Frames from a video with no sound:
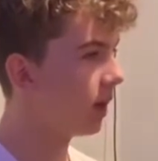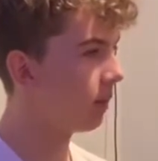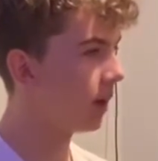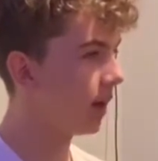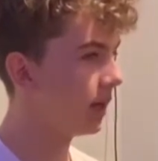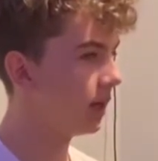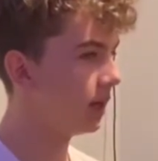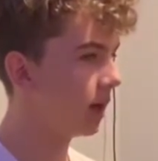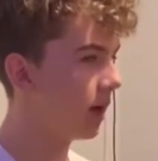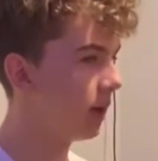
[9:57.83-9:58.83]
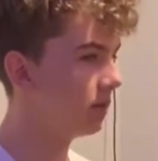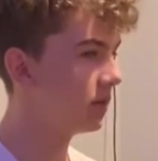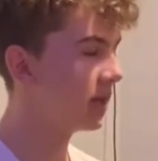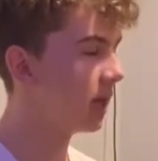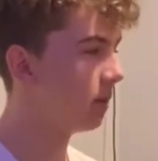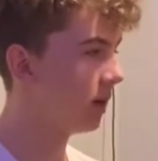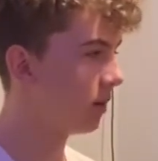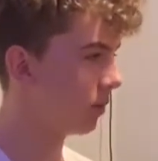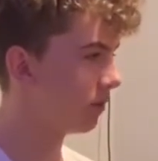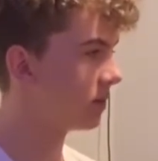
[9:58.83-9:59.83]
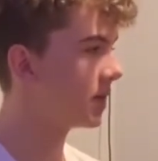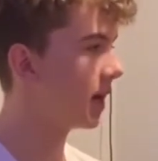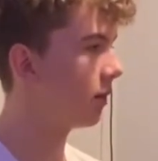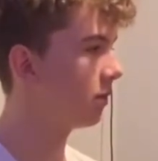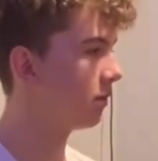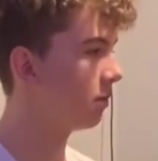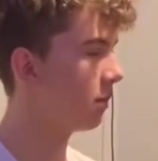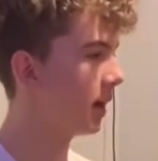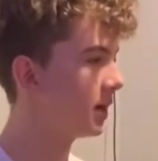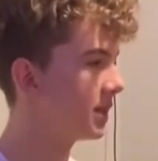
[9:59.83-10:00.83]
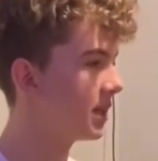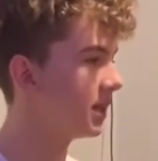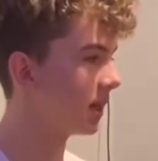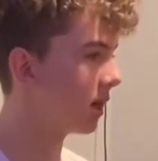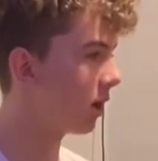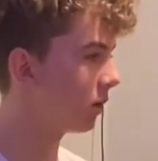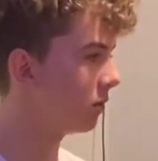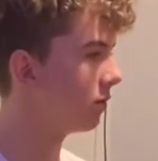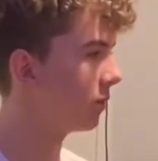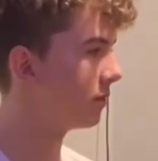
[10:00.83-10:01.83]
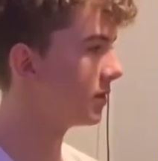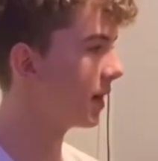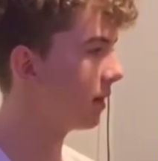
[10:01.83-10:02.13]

Played centre mid at Whitford Town. Played a season in goal for Whitford Town.